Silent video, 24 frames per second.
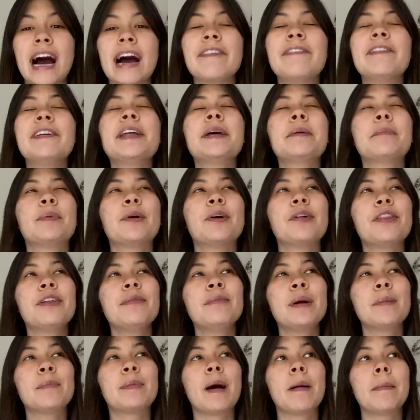I feel like both of them
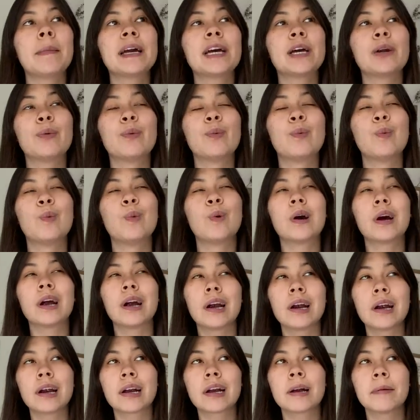are probably gonna
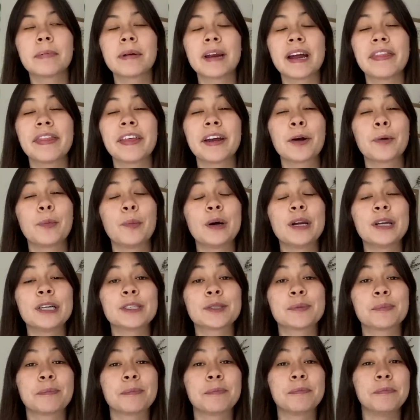work, but I think one
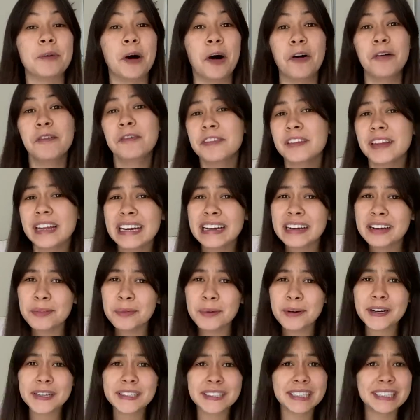is hopefully gonna
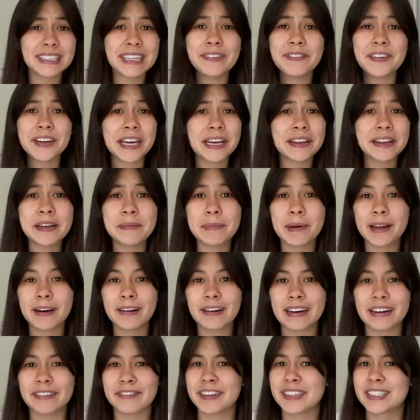work significantly
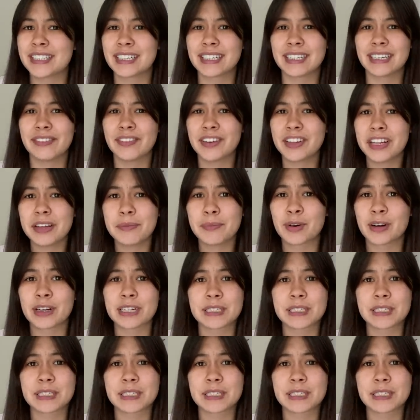better if it's significantly more